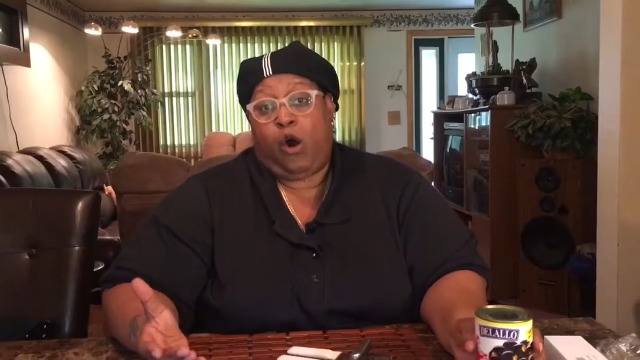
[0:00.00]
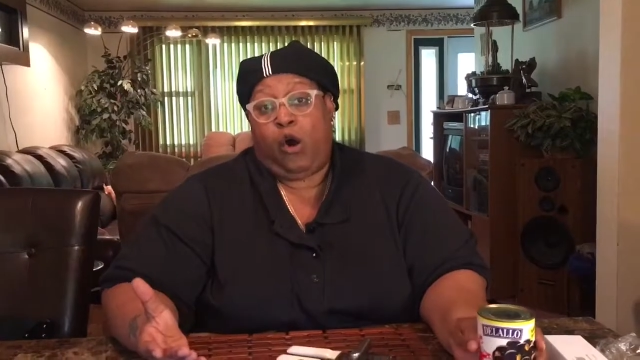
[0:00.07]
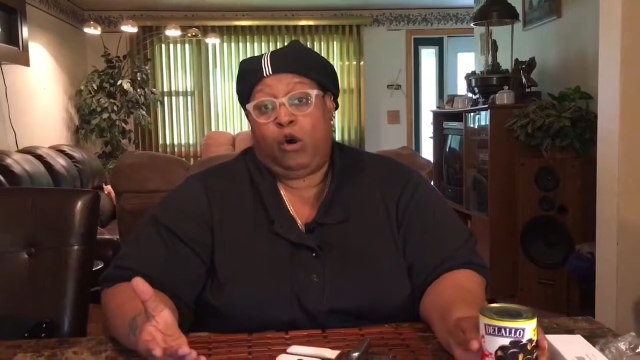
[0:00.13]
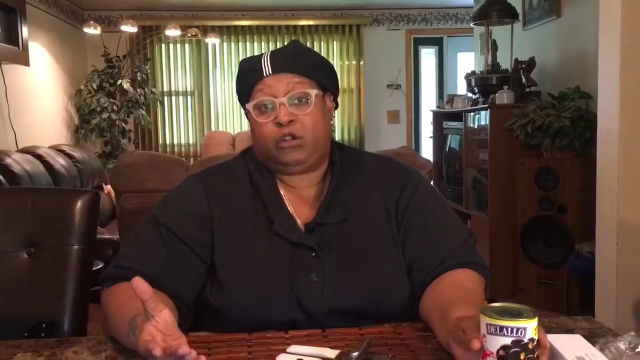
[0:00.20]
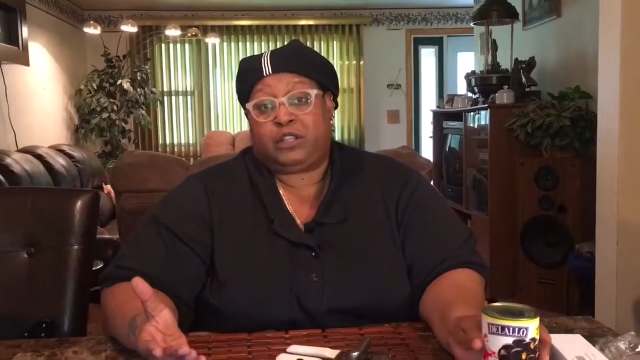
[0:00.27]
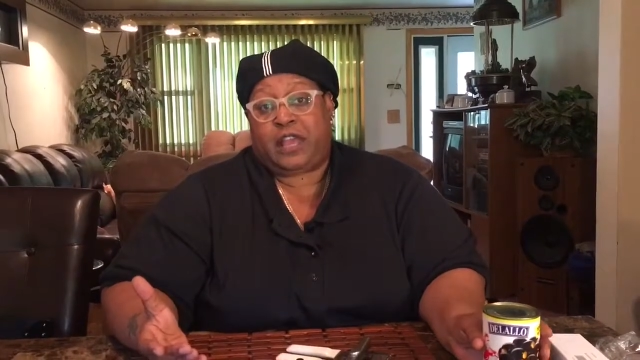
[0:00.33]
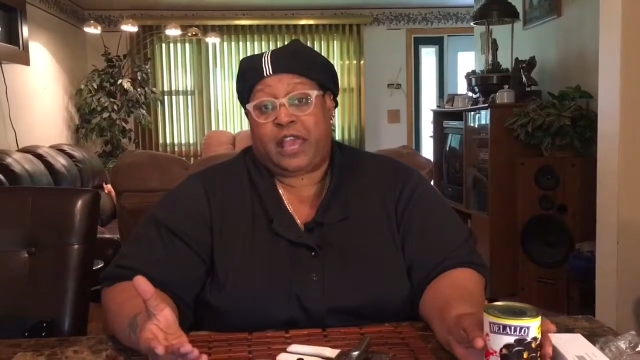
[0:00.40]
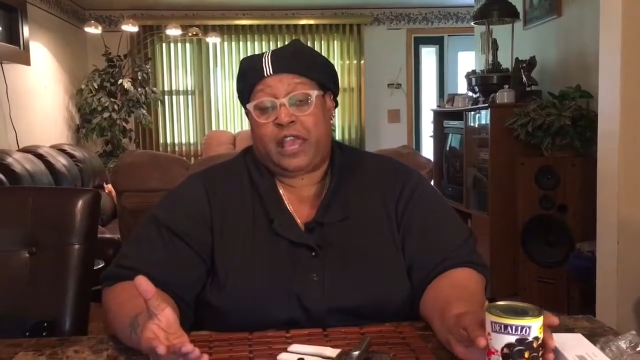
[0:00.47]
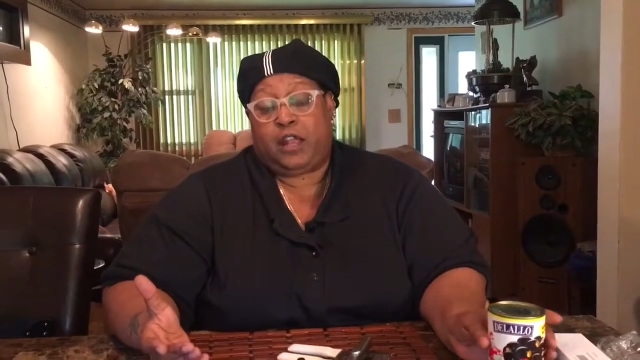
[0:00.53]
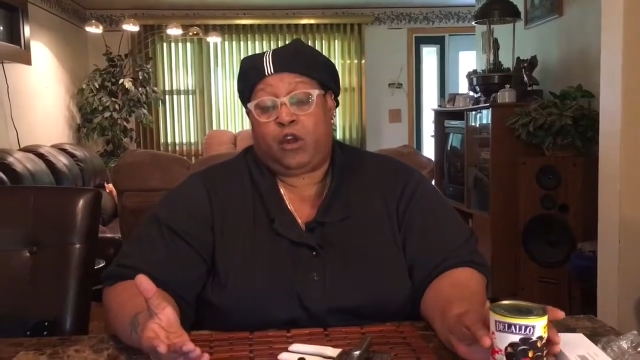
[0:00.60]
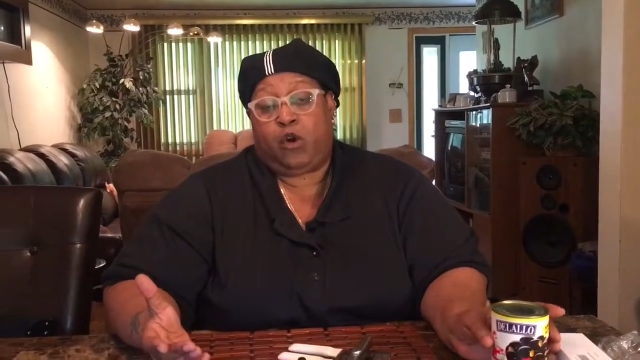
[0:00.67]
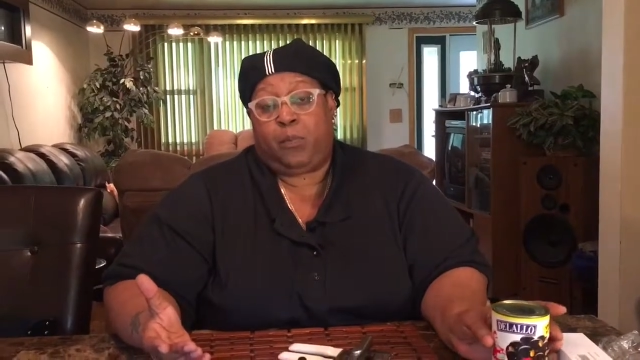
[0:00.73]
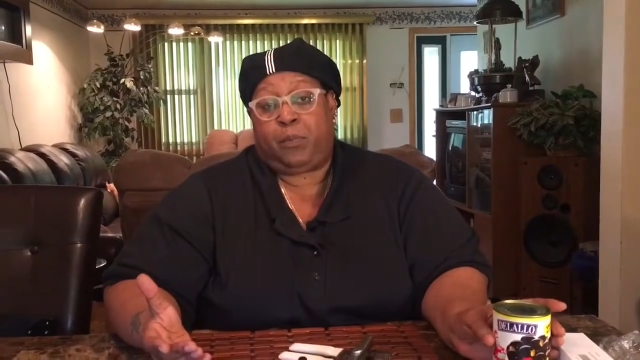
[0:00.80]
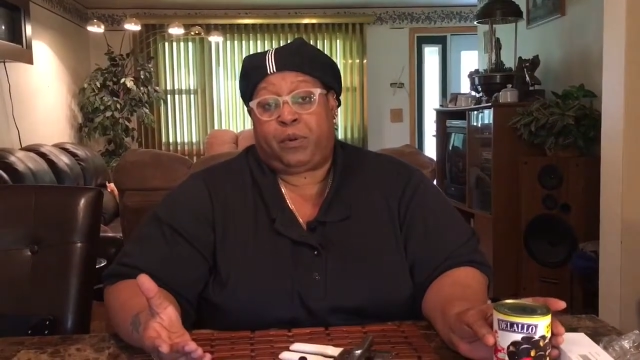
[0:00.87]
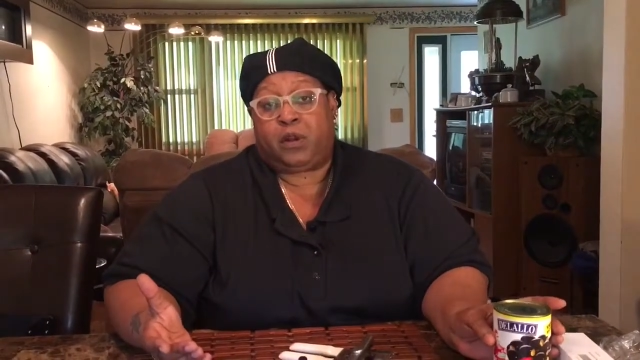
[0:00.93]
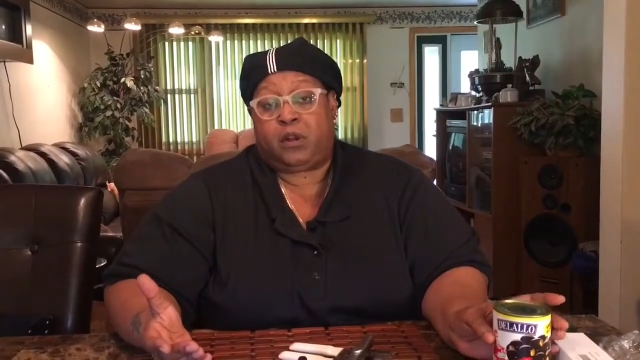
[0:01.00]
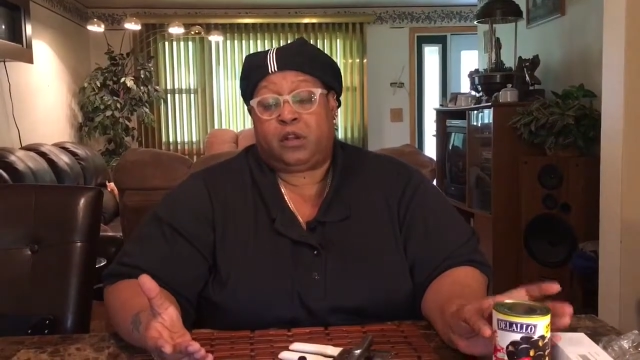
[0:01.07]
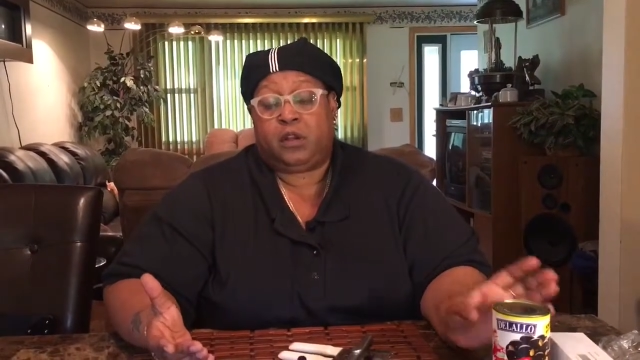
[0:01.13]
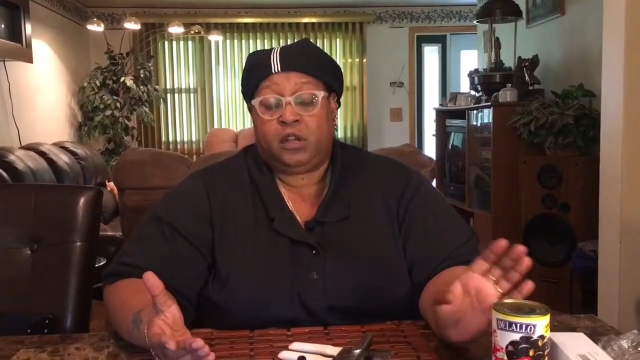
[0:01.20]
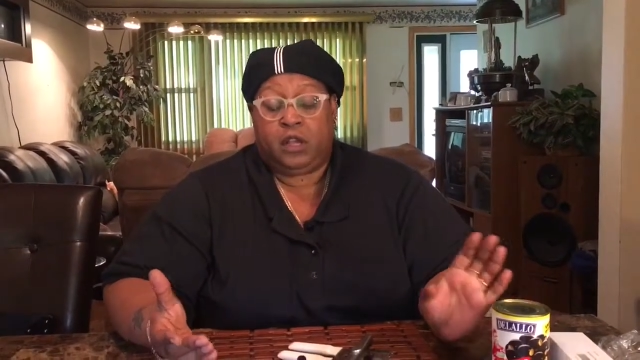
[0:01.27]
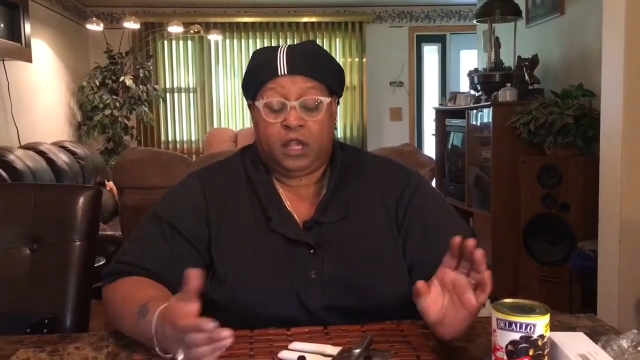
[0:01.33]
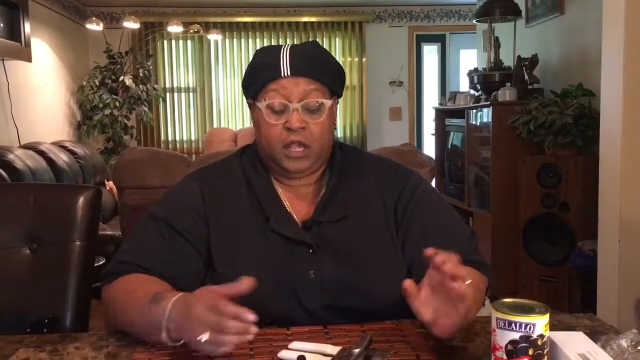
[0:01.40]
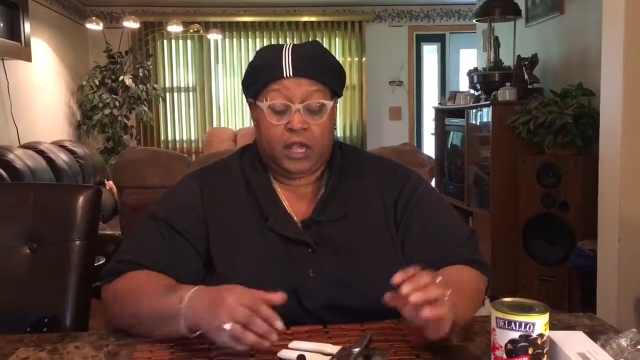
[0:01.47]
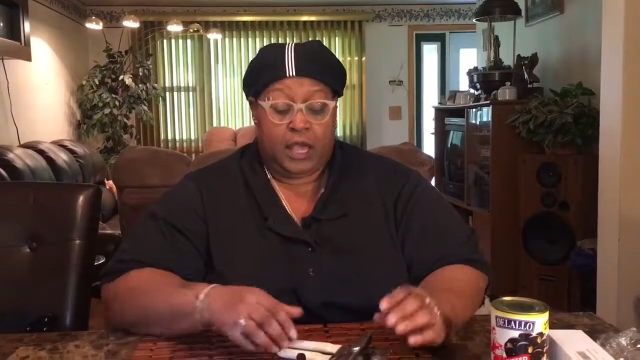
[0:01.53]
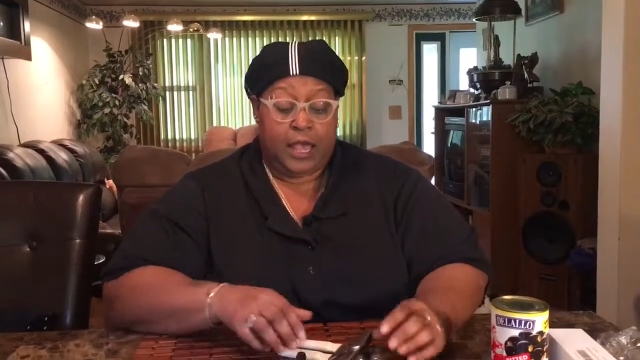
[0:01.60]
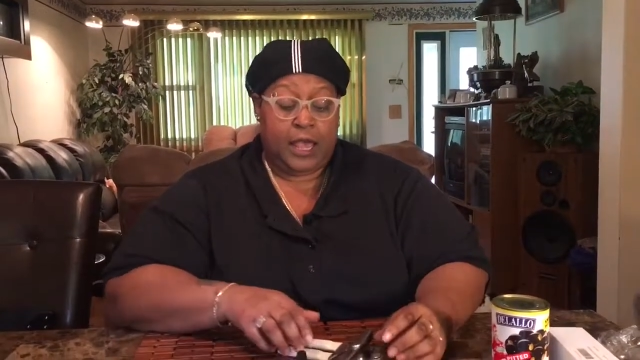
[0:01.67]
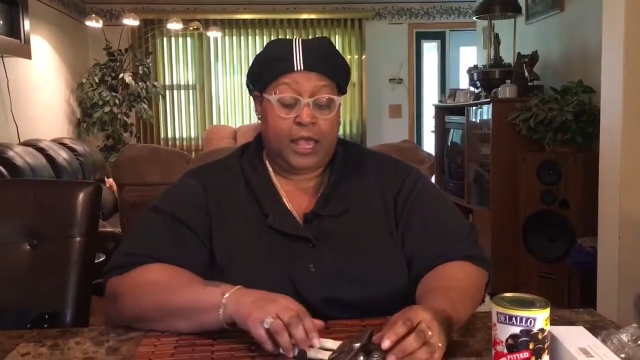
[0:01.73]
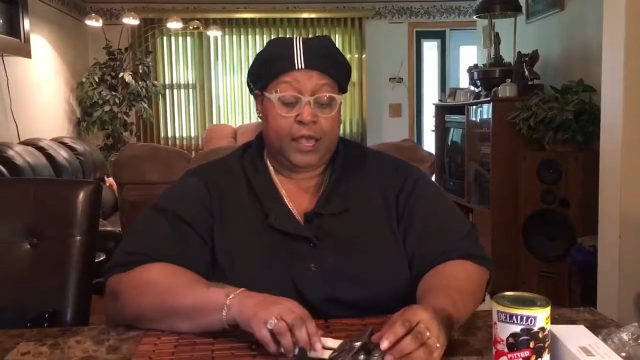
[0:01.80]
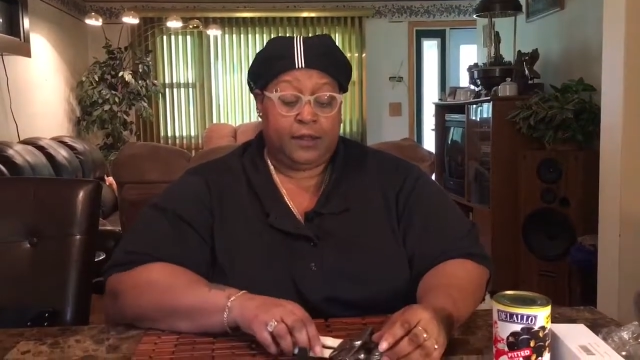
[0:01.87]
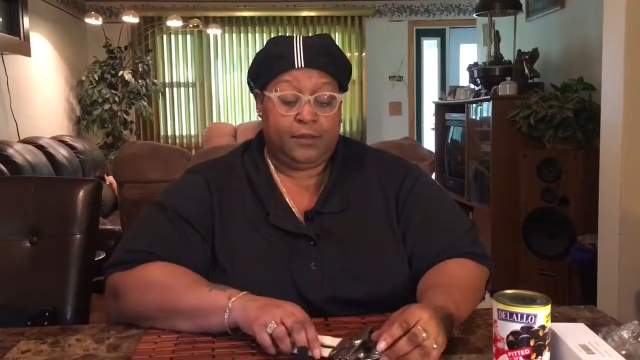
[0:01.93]
old can opener.
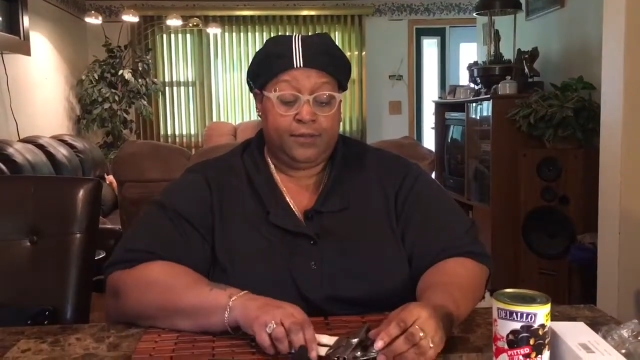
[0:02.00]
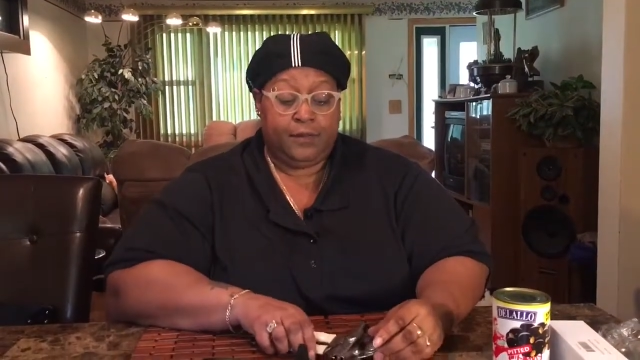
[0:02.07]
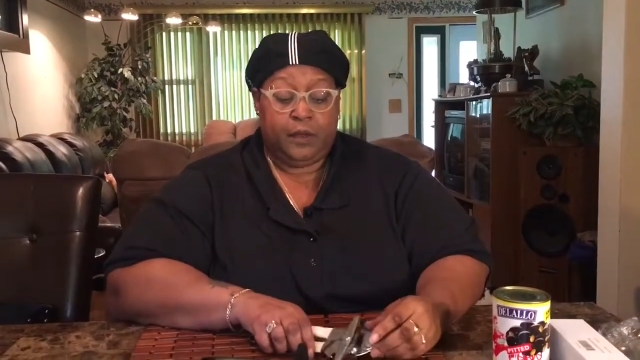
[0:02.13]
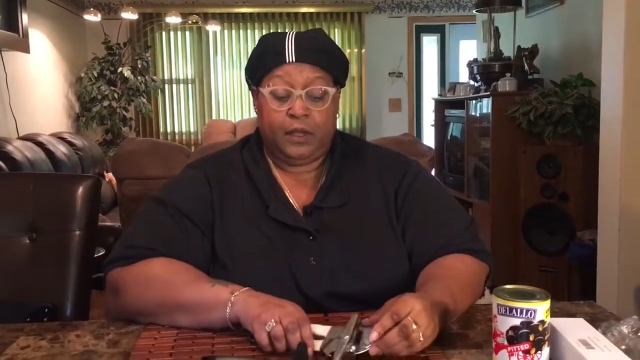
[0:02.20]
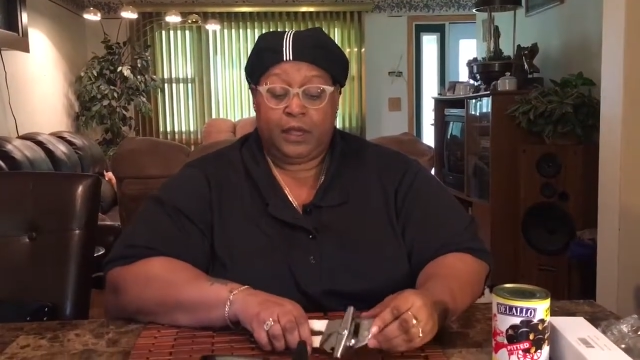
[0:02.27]
And